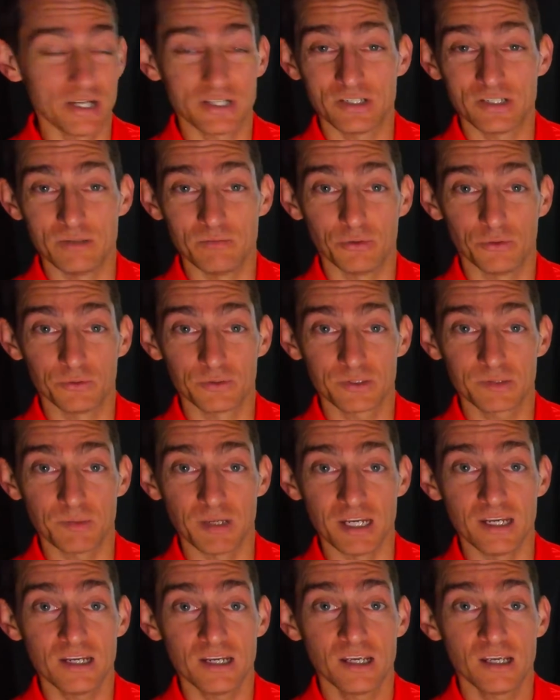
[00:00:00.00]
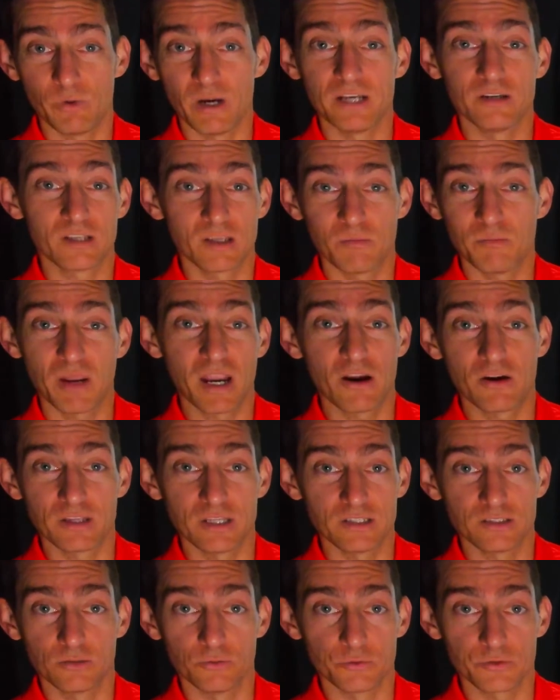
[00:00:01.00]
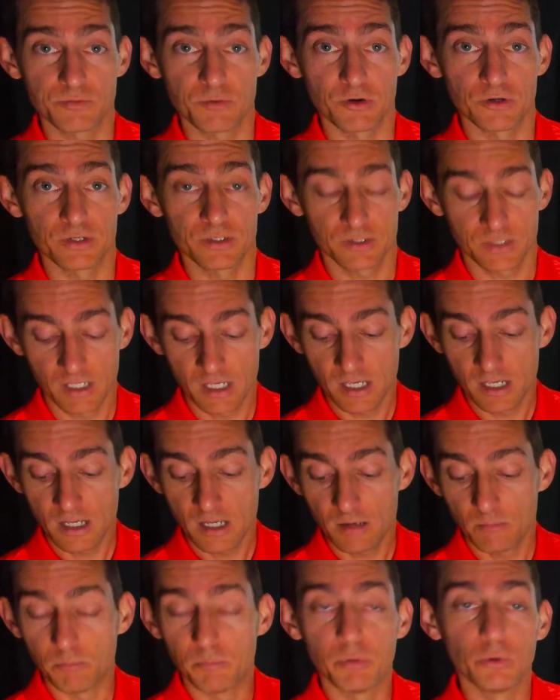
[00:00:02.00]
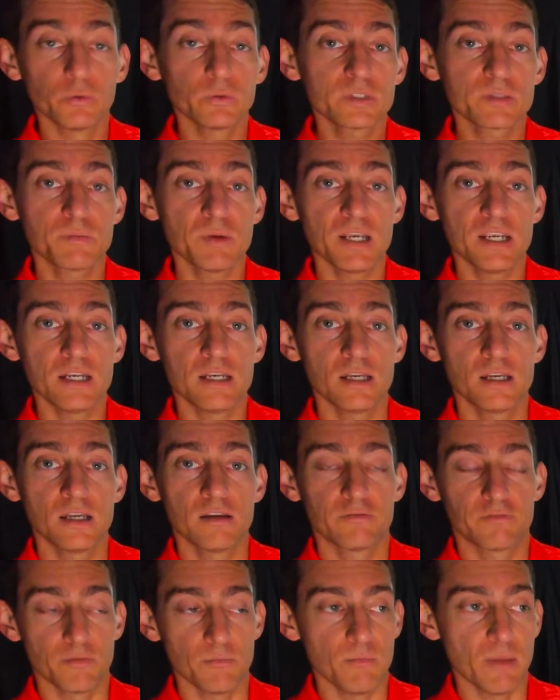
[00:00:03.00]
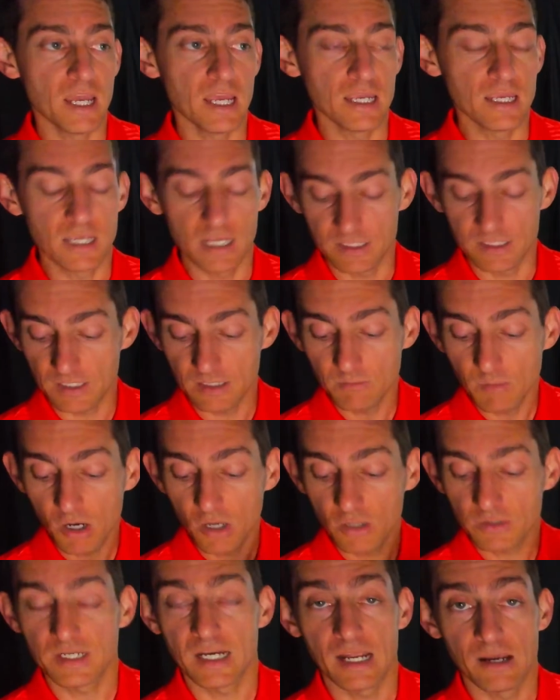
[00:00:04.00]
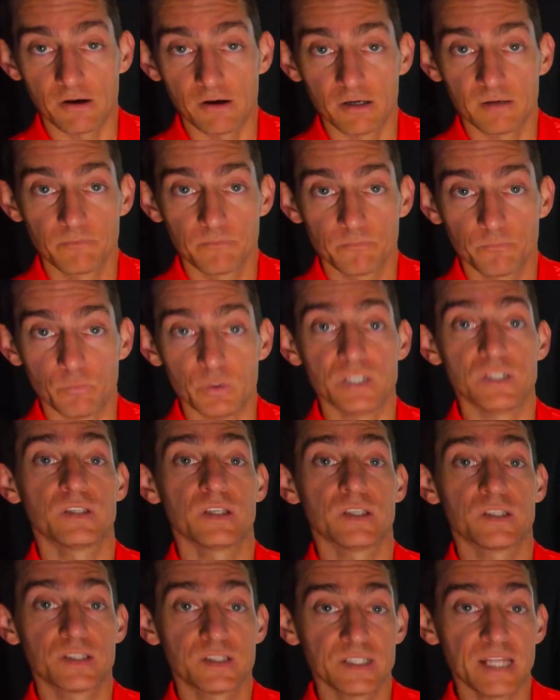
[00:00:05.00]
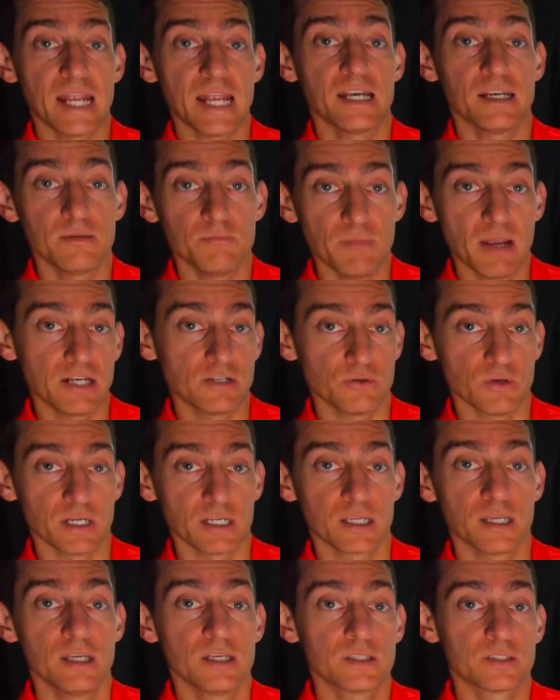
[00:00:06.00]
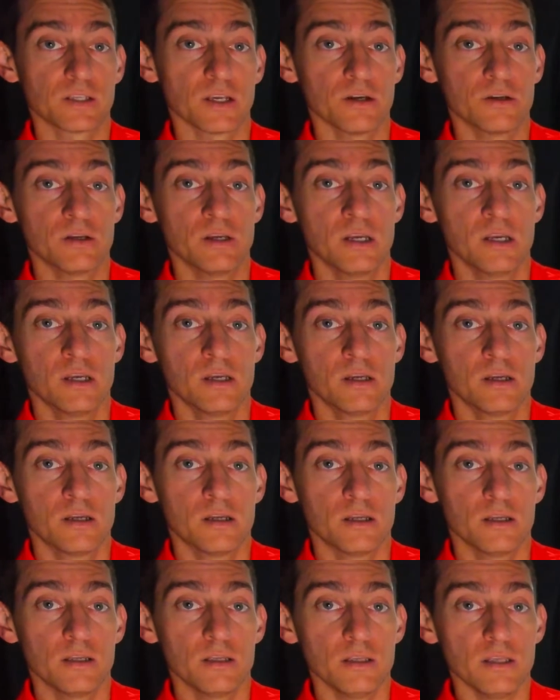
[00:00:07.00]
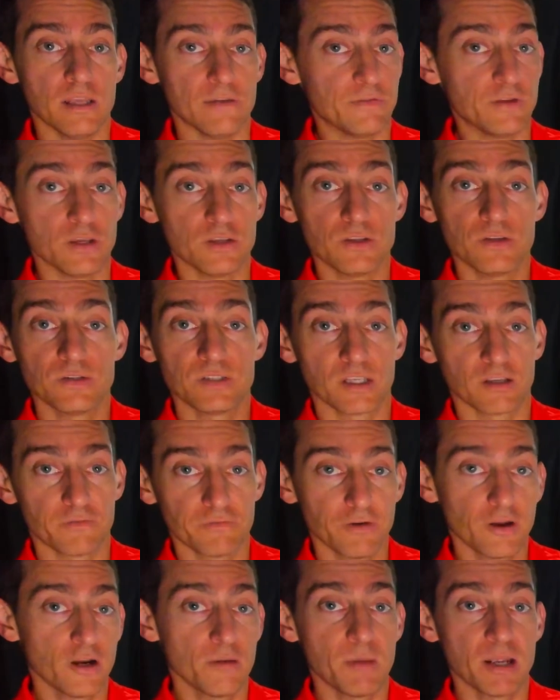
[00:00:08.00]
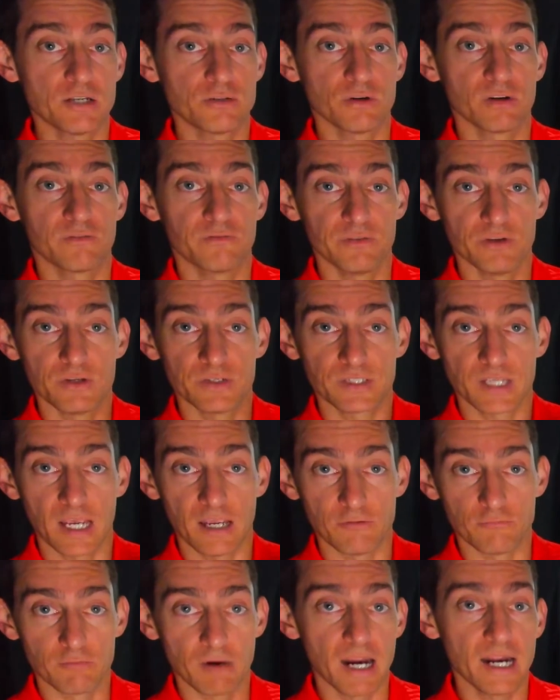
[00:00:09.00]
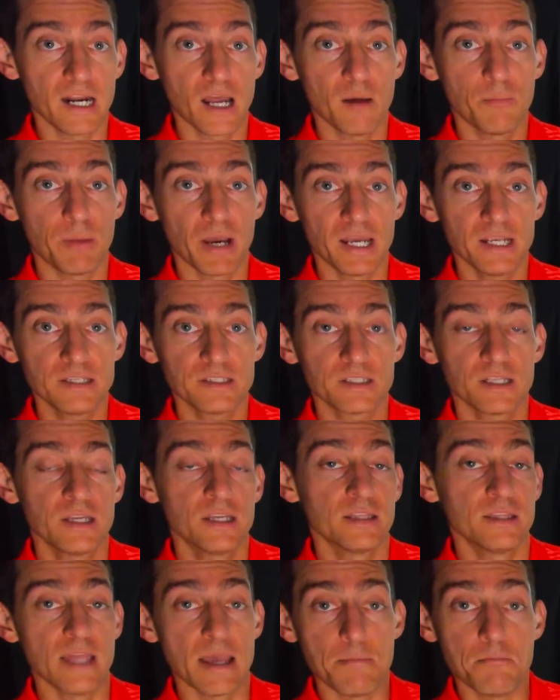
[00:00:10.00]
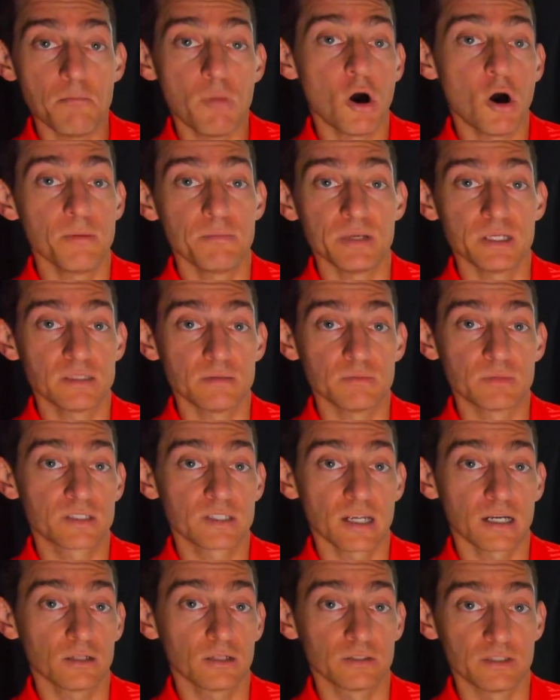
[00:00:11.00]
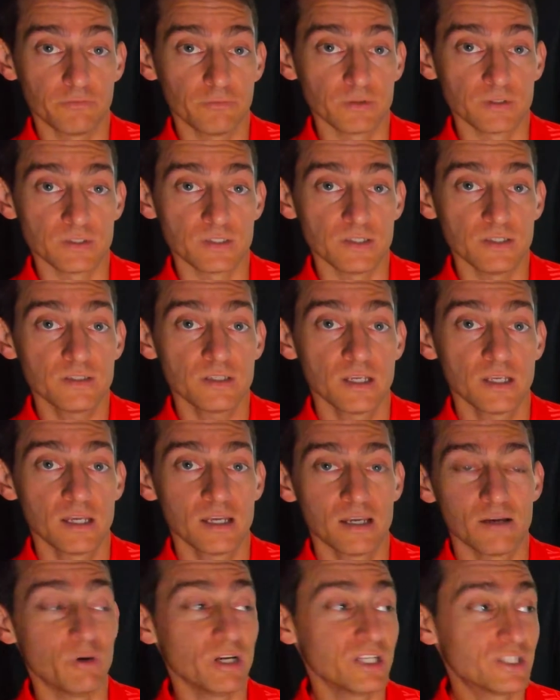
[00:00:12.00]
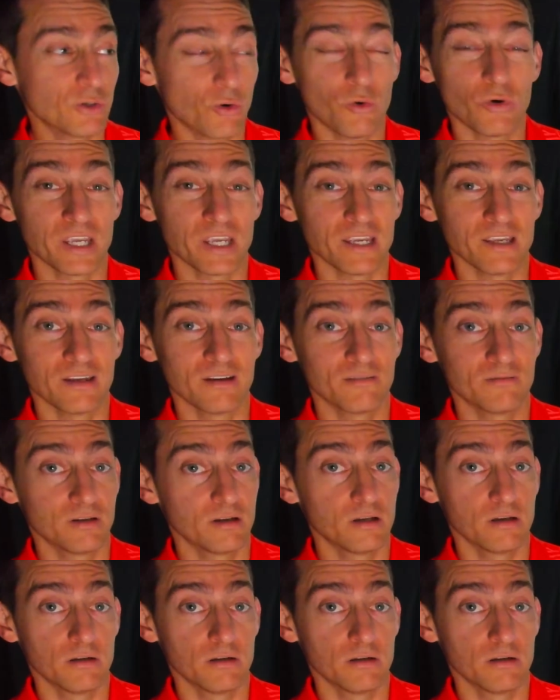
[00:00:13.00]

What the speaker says: much in ball speed when comparing these launch monitors. Ball speed, for me, it's in miles an hour, which is a standard metric. So if you're using a photometric versus a radar base, there might be some subtle differences. We're talking